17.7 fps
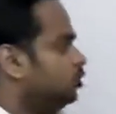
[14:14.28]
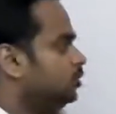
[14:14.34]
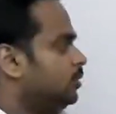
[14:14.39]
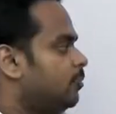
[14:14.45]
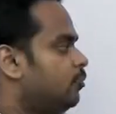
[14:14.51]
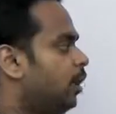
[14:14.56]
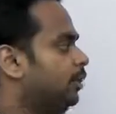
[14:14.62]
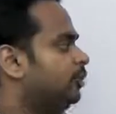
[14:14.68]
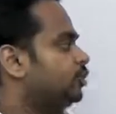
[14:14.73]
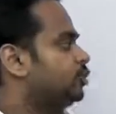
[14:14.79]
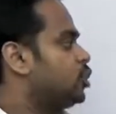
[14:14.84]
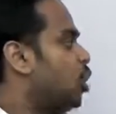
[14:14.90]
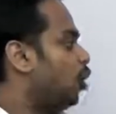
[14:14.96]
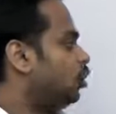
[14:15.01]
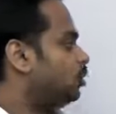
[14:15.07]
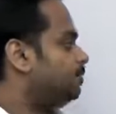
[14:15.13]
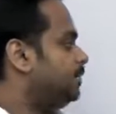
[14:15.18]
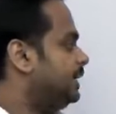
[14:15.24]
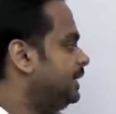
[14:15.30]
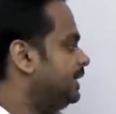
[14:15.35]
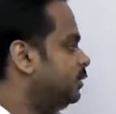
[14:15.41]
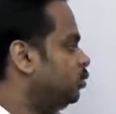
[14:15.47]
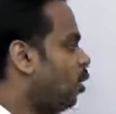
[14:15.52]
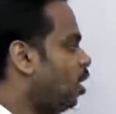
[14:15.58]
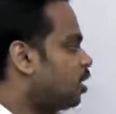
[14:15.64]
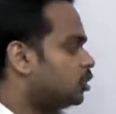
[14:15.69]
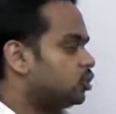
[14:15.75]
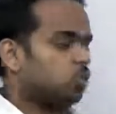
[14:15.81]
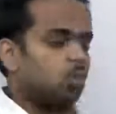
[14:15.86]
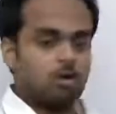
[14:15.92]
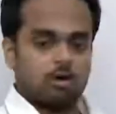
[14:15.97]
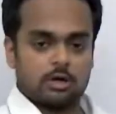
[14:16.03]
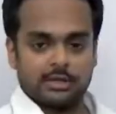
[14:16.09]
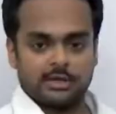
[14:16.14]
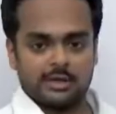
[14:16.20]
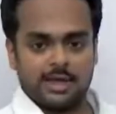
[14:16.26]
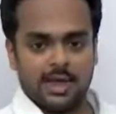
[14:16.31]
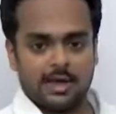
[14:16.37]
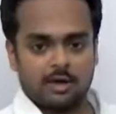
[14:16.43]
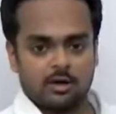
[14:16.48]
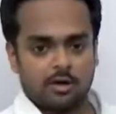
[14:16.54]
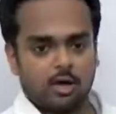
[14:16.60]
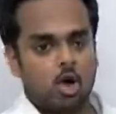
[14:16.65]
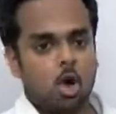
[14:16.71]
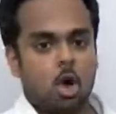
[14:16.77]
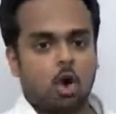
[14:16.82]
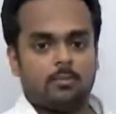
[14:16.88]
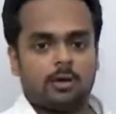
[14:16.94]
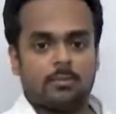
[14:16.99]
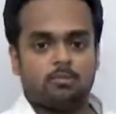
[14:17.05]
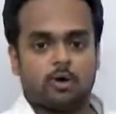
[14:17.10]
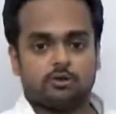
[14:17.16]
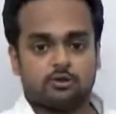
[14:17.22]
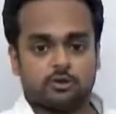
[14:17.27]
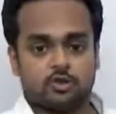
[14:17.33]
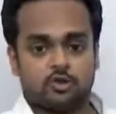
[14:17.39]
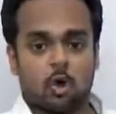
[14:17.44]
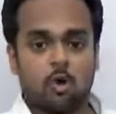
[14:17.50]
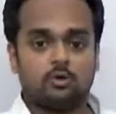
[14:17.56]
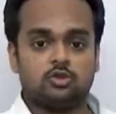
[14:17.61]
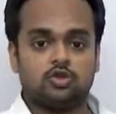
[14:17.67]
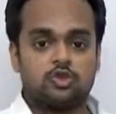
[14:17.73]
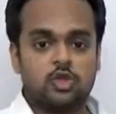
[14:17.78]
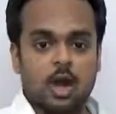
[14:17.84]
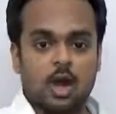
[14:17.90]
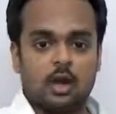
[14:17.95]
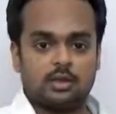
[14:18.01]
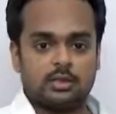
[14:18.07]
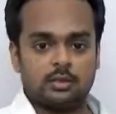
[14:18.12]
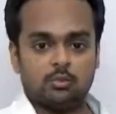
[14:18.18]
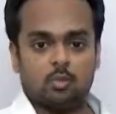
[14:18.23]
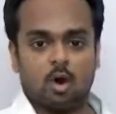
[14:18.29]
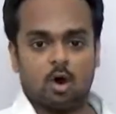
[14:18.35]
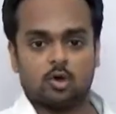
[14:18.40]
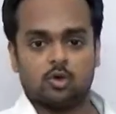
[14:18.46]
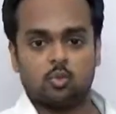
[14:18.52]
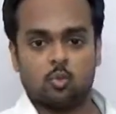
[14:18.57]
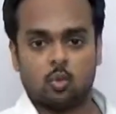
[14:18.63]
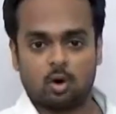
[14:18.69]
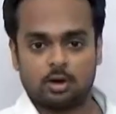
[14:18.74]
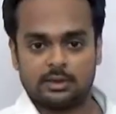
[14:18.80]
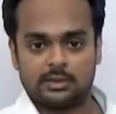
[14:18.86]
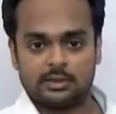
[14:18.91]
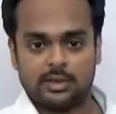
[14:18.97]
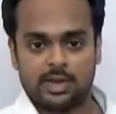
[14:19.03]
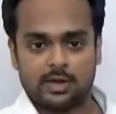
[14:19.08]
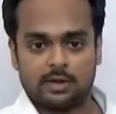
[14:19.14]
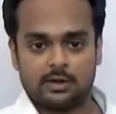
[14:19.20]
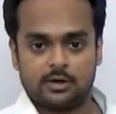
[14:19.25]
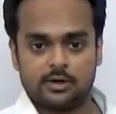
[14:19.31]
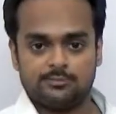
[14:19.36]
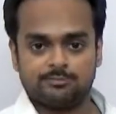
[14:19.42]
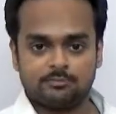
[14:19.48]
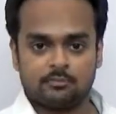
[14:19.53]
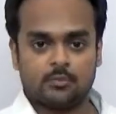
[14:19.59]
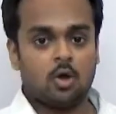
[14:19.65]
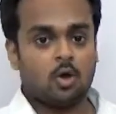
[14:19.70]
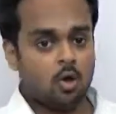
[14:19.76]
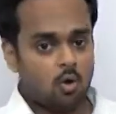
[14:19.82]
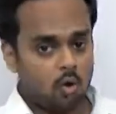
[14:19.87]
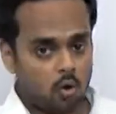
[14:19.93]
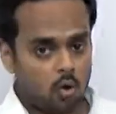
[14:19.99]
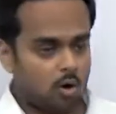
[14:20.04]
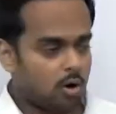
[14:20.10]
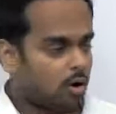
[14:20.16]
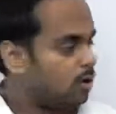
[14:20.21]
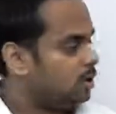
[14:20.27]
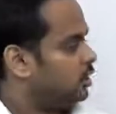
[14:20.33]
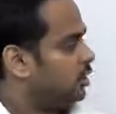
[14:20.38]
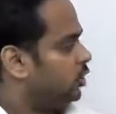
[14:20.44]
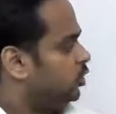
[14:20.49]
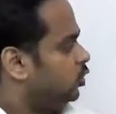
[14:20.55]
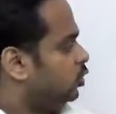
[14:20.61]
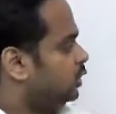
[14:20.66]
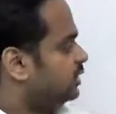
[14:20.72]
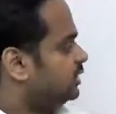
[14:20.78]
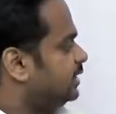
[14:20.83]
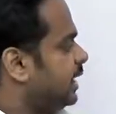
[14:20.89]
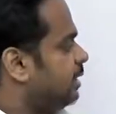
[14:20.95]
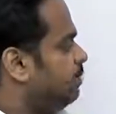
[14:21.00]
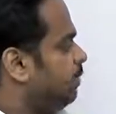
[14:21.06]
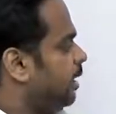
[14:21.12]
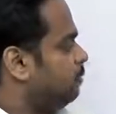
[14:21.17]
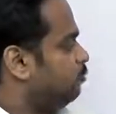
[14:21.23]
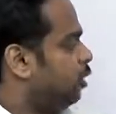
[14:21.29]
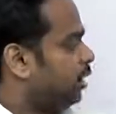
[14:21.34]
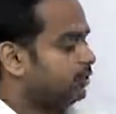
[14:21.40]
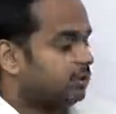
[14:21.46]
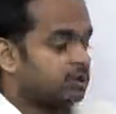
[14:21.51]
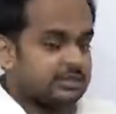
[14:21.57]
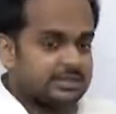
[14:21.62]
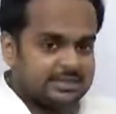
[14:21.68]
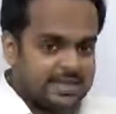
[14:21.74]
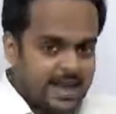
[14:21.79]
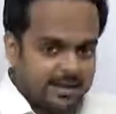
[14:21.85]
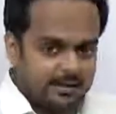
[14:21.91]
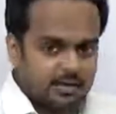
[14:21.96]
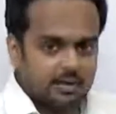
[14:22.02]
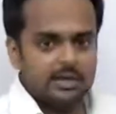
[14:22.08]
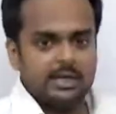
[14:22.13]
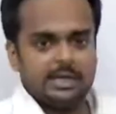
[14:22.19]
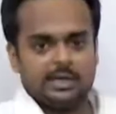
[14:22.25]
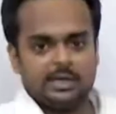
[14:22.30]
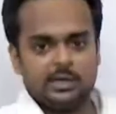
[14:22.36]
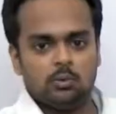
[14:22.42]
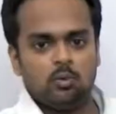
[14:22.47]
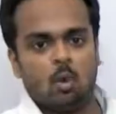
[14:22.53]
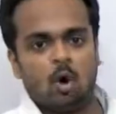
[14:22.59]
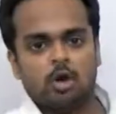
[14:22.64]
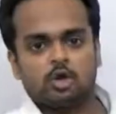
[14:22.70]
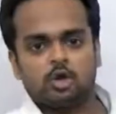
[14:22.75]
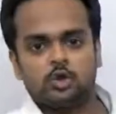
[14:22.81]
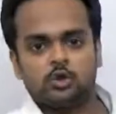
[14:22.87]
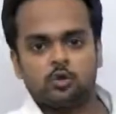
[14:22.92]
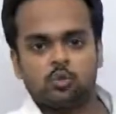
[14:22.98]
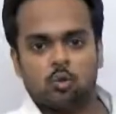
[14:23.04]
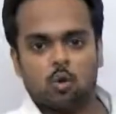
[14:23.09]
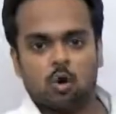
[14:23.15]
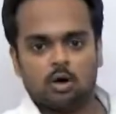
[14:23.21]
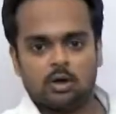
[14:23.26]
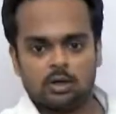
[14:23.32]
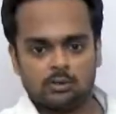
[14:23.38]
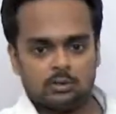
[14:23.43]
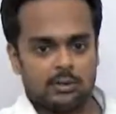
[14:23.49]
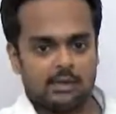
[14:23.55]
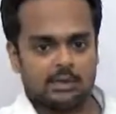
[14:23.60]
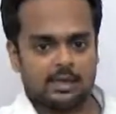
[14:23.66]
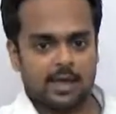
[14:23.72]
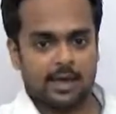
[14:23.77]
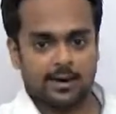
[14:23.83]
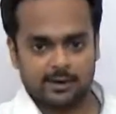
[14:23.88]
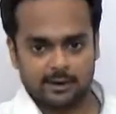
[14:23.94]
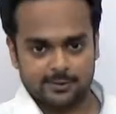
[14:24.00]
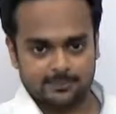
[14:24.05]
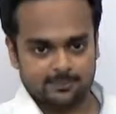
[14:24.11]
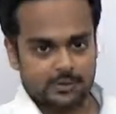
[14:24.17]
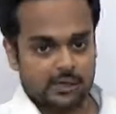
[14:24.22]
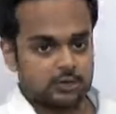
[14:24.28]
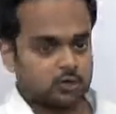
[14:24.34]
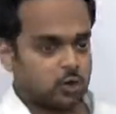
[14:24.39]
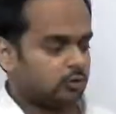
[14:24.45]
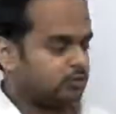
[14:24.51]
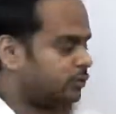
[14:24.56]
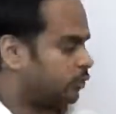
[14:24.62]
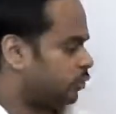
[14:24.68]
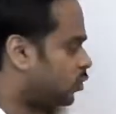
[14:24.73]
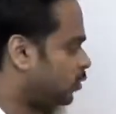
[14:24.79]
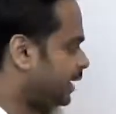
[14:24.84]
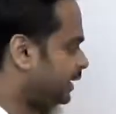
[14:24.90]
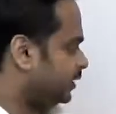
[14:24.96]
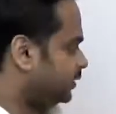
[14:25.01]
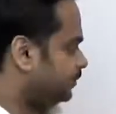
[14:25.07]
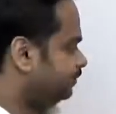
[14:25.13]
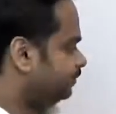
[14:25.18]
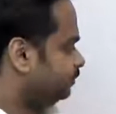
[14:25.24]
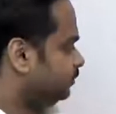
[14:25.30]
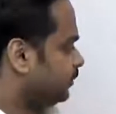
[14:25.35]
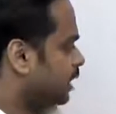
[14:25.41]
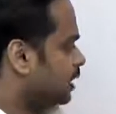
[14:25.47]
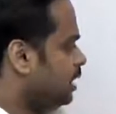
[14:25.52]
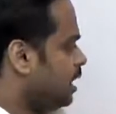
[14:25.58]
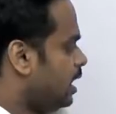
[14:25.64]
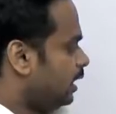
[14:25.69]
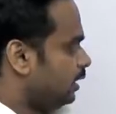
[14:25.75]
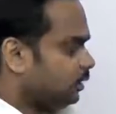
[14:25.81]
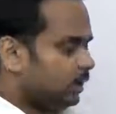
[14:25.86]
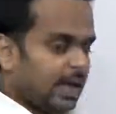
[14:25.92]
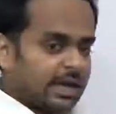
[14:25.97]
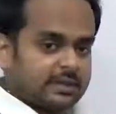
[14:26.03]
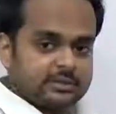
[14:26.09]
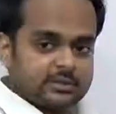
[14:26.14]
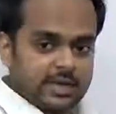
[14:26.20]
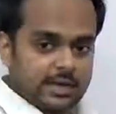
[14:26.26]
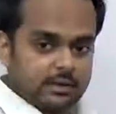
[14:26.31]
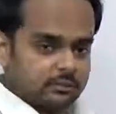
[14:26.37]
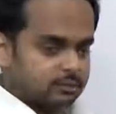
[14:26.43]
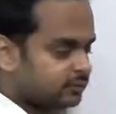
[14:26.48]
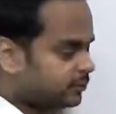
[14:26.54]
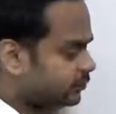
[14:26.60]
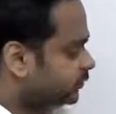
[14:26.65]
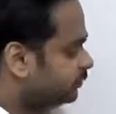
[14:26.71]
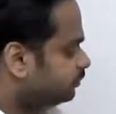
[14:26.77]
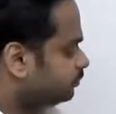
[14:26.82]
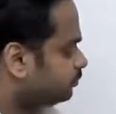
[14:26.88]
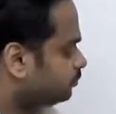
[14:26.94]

My brother told me he wanted to work in Canada. My brother told John he wanted to work in Canada. Or you can say, my brother said he wanted to work in Canada. That's also correct. Last sentence,